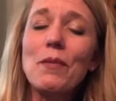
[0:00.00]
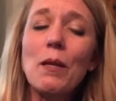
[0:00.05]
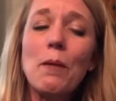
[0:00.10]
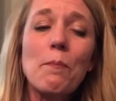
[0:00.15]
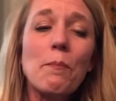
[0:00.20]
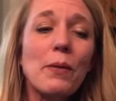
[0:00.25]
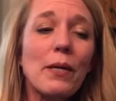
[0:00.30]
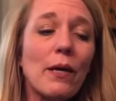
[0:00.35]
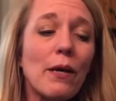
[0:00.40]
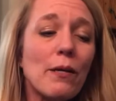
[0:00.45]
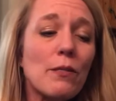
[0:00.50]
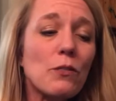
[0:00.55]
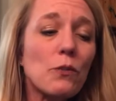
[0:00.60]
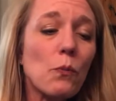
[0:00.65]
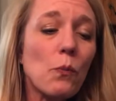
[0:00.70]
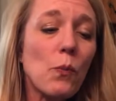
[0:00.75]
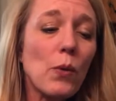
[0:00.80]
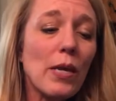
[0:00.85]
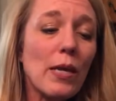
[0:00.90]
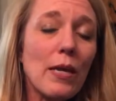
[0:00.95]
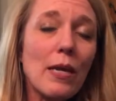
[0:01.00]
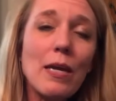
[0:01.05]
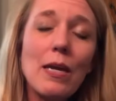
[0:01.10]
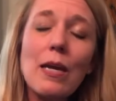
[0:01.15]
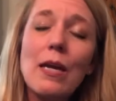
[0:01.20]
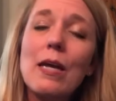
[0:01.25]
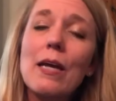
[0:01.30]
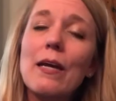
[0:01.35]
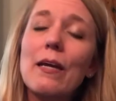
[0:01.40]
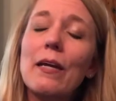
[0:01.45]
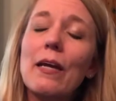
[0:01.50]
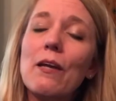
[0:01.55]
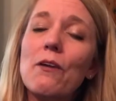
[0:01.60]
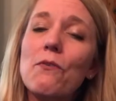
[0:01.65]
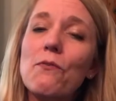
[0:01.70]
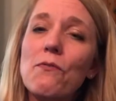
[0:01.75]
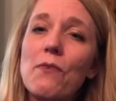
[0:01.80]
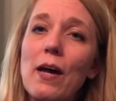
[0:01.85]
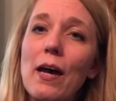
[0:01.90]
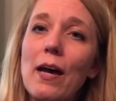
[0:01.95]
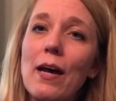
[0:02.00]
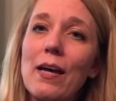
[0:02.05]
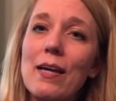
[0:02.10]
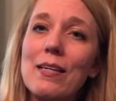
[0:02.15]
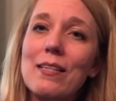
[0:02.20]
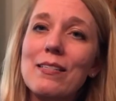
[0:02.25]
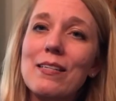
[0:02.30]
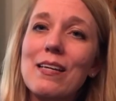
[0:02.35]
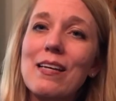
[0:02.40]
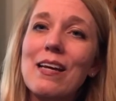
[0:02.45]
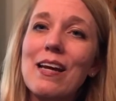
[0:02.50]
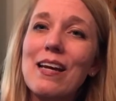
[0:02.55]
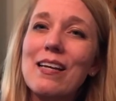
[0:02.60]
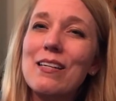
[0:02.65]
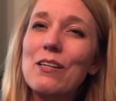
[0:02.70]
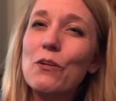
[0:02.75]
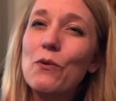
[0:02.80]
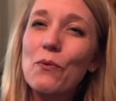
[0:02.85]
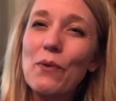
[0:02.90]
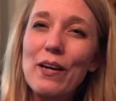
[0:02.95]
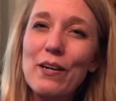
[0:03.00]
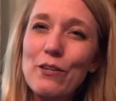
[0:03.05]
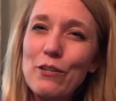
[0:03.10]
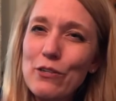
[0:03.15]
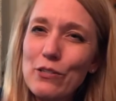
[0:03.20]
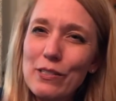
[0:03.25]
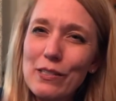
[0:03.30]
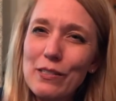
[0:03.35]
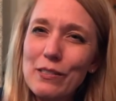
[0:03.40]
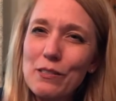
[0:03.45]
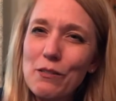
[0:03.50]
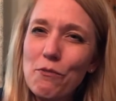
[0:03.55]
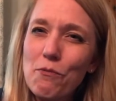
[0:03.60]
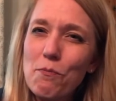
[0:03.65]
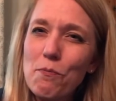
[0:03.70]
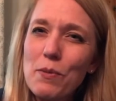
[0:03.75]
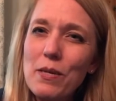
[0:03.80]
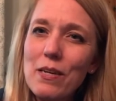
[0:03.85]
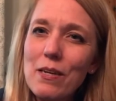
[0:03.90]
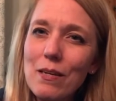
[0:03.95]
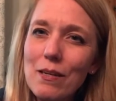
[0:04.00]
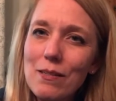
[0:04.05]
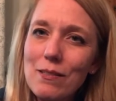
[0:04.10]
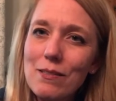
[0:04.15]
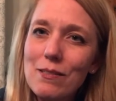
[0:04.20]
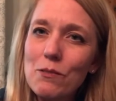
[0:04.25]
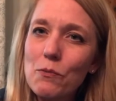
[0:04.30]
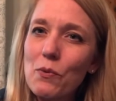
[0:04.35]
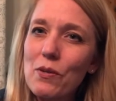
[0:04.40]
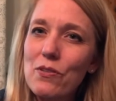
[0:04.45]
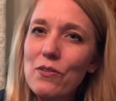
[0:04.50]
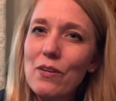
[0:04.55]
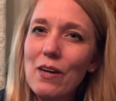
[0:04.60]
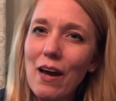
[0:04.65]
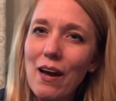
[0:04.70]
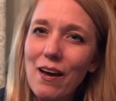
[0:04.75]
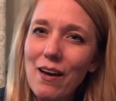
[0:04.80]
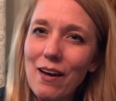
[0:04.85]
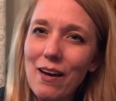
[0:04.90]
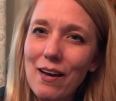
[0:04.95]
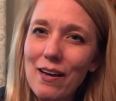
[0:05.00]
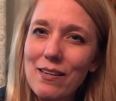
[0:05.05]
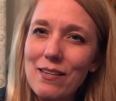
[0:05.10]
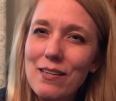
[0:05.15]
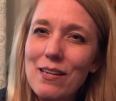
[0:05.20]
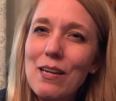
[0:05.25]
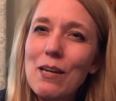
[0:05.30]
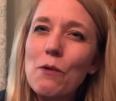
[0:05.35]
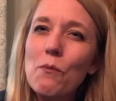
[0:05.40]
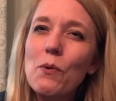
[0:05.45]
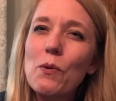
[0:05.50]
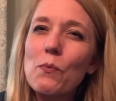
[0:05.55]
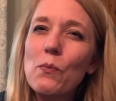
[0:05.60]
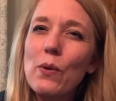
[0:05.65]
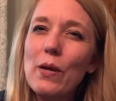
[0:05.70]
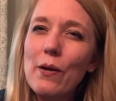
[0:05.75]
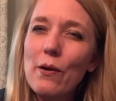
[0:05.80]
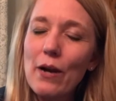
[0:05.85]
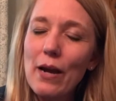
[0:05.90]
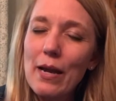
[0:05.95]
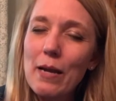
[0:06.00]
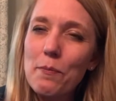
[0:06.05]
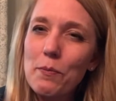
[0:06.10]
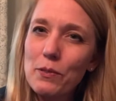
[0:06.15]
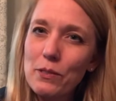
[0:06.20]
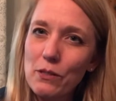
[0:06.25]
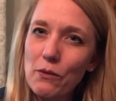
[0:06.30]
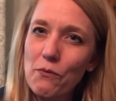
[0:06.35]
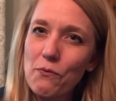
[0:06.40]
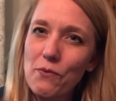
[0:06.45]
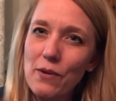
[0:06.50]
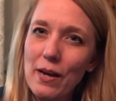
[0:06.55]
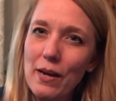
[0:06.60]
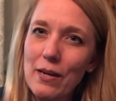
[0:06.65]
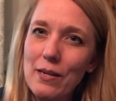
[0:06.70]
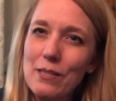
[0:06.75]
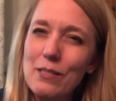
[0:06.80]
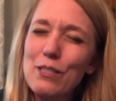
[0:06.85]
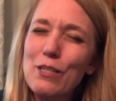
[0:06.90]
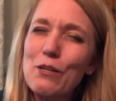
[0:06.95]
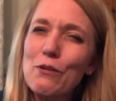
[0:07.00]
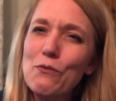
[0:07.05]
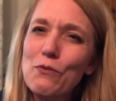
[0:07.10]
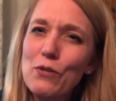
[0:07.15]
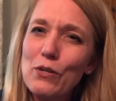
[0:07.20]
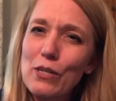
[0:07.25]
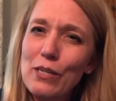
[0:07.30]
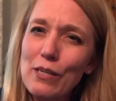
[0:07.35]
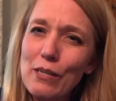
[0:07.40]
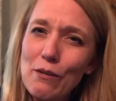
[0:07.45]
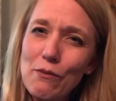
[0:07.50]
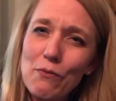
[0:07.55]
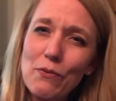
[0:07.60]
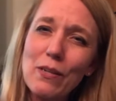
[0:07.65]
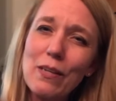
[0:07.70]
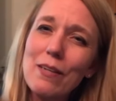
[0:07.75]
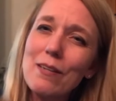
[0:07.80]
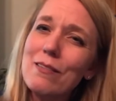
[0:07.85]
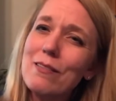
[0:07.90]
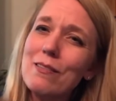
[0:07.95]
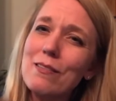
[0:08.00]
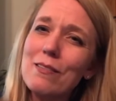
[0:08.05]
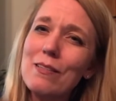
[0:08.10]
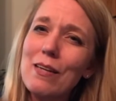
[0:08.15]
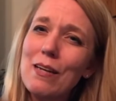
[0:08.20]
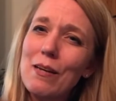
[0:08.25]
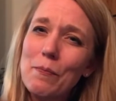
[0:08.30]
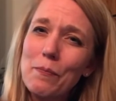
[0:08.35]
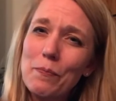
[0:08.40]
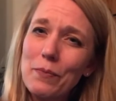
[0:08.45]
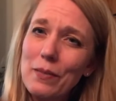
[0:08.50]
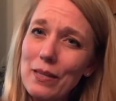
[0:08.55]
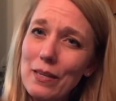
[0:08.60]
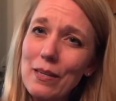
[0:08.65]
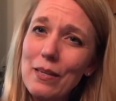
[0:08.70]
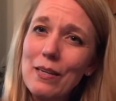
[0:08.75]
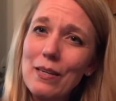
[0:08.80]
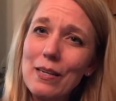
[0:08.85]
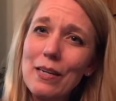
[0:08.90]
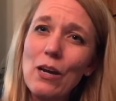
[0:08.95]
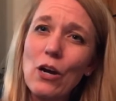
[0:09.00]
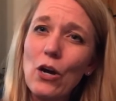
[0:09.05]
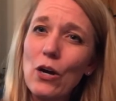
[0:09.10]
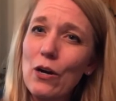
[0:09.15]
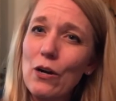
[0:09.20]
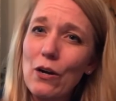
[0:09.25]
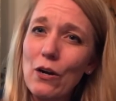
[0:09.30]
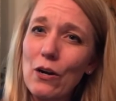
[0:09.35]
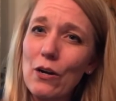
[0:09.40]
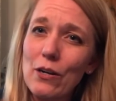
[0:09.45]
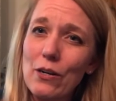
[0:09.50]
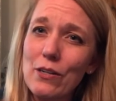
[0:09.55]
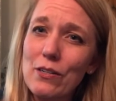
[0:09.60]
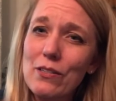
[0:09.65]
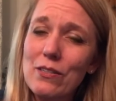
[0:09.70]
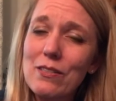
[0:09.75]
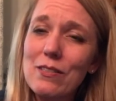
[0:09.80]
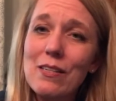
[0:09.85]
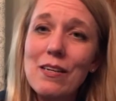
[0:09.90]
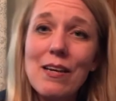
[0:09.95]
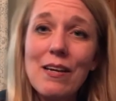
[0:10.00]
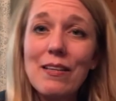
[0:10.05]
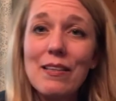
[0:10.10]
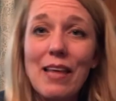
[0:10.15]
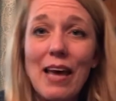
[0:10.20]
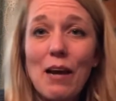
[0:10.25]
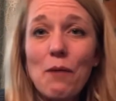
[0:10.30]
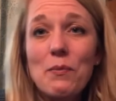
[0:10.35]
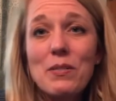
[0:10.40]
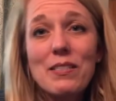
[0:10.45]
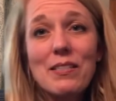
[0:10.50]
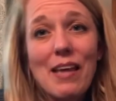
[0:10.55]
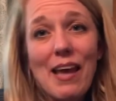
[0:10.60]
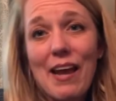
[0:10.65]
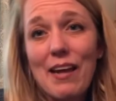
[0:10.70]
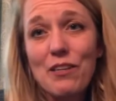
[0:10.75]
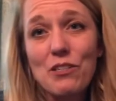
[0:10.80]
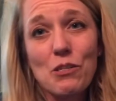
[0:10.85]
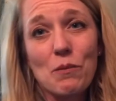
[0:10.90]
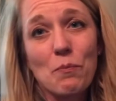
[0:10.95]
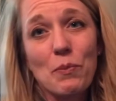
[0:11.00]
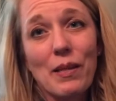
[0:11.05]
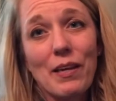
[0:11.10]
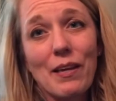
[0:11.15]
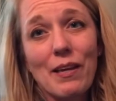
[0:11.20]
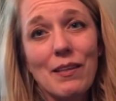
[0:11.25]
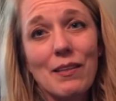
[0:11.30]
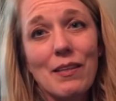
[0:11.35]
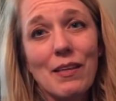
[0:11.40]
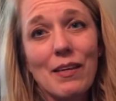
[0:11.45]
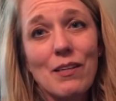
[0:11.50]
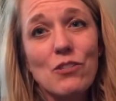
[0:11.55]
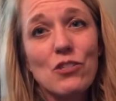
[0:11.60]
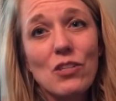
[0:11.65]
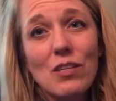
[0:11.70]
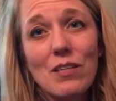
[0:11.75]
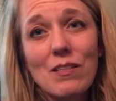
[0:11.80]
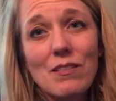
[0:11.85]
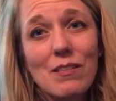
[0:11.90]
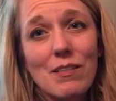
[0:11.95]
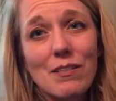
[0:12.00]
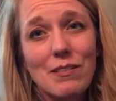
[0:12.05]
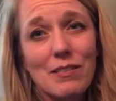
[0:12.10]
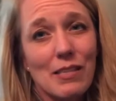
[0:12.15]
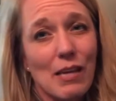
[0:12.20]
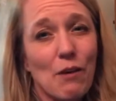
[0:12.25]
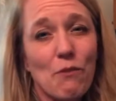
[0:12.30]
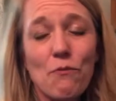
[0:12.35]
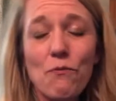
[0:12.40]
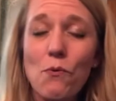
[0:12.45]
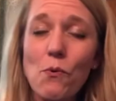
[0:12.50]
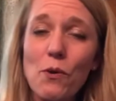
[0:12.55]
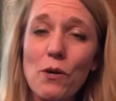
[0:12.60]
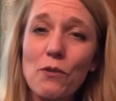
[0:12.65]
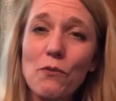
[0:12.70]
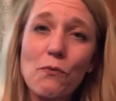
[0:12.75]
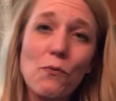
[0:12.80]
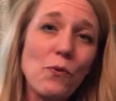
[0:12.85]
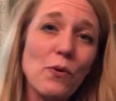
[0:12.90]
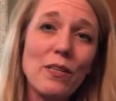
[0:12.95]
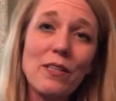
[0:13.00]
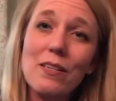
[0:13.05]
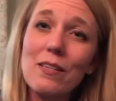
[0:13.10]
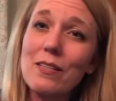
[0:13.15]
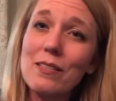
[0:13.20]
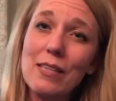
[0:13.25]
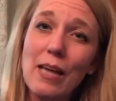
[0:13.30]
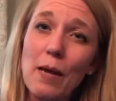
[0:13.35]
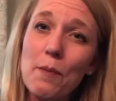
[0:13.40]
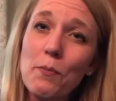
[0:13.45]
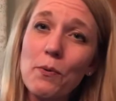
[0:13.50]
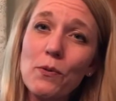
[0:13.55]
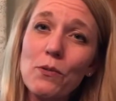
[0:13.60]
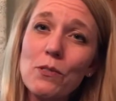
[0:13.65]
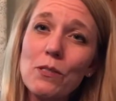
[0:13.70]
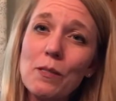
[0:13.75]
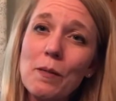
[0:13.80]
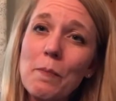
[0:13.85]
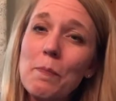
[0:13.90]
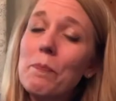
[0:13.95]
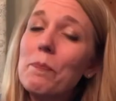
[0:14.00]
Because we can find a greater sense of peace with God when we are able to find forgiveness in our hearts. That was the action plan that Jesus set forth for the disciples.